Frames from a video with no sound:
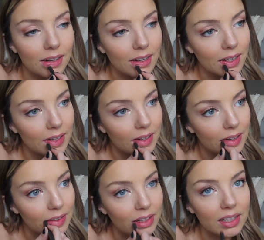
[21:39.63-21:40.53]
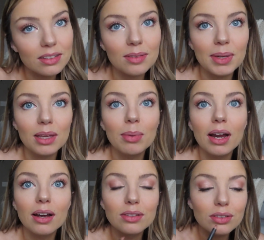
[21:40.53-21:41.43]
again, I liked making
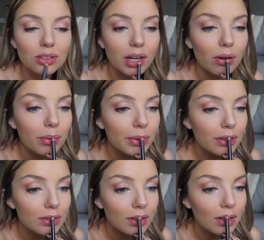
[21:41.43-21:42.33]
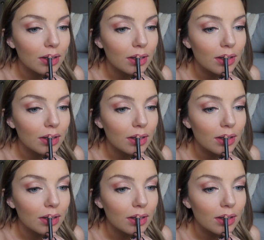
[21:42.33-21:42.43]
my eyes look ginormous,